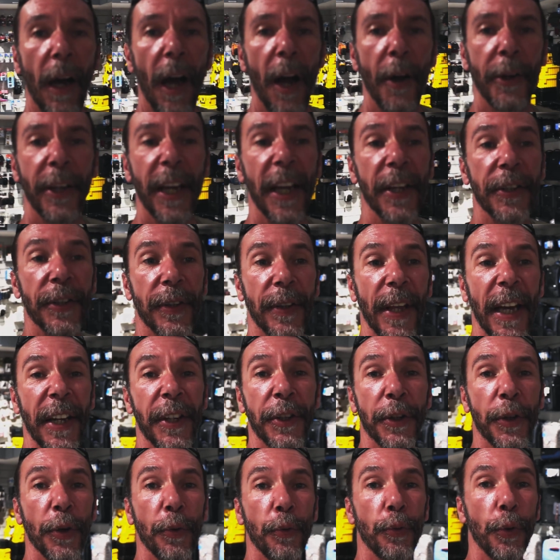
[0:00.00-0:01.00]
Okay, so
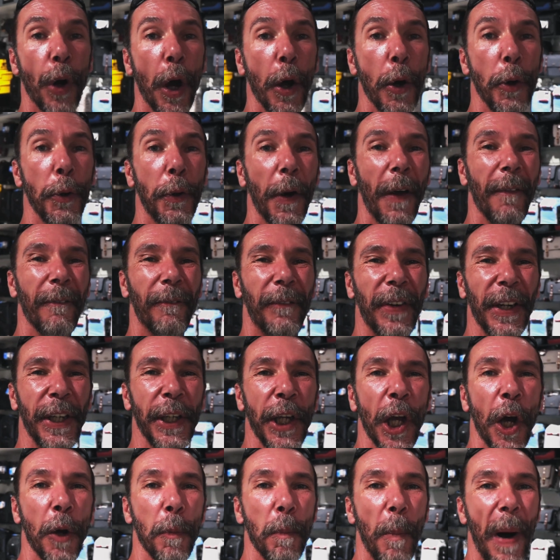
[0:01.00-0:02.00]
that's the Rode
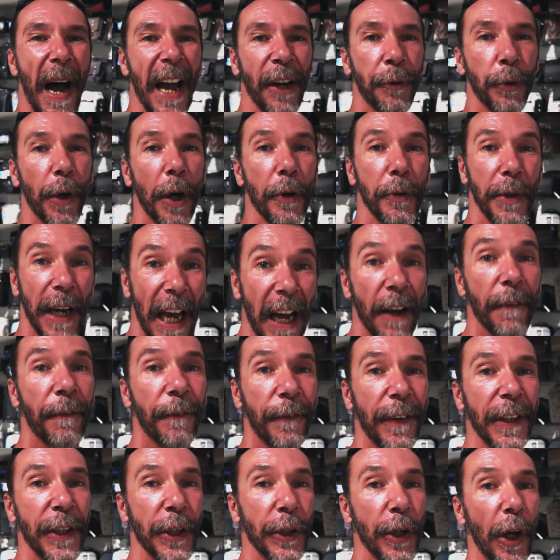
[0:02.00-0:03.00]
Video Micro now
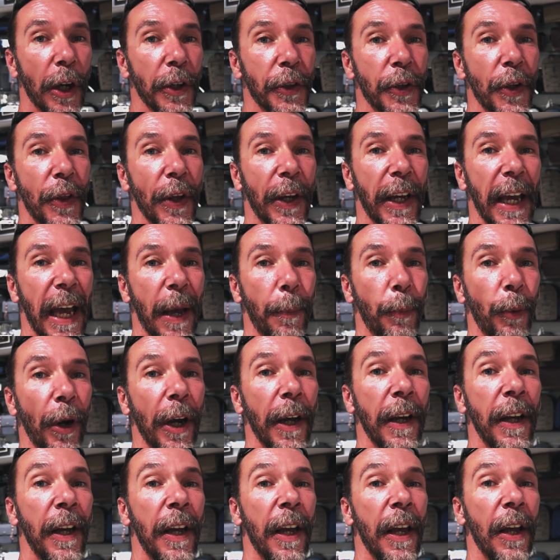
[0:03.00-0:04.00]
fitted onto the
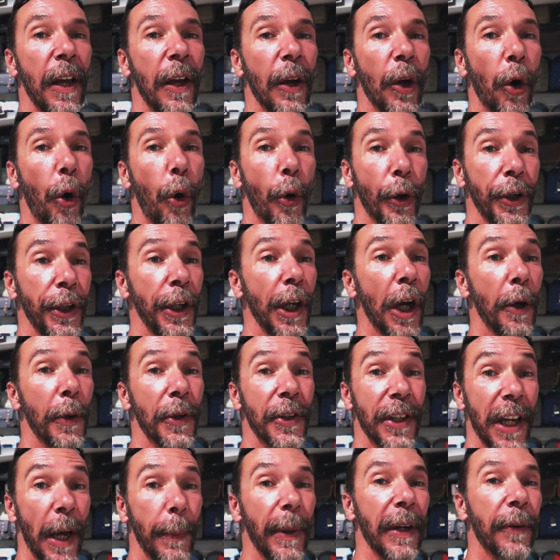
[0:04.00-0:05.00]
camera. Audio
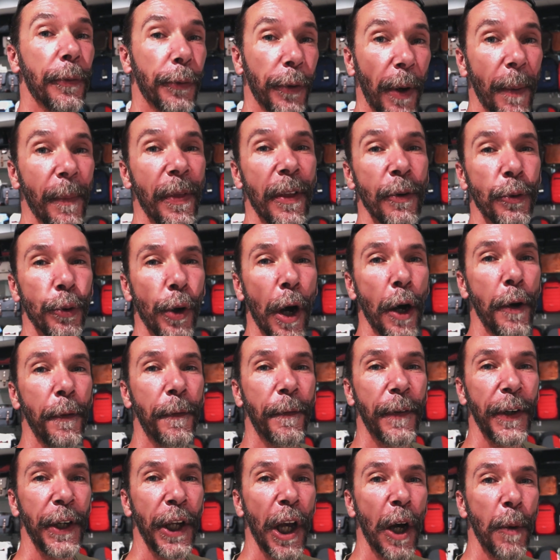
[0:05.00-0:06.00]
is coming from the Rode
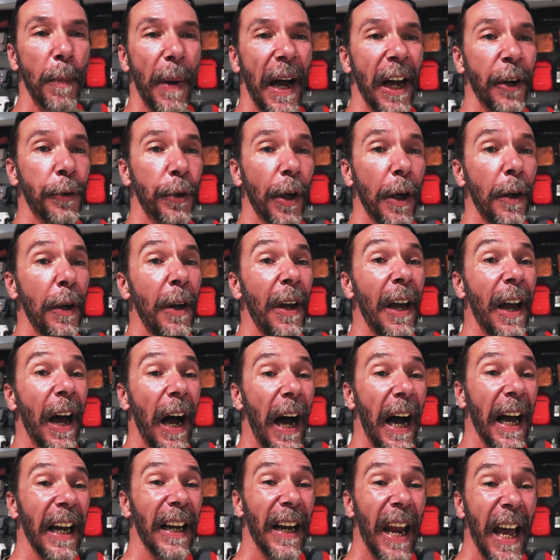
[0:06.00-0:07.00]
Video Micro.
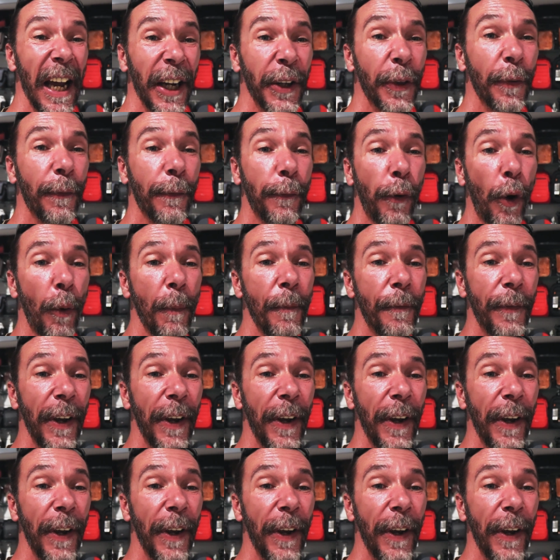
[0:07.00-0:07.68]
I like the form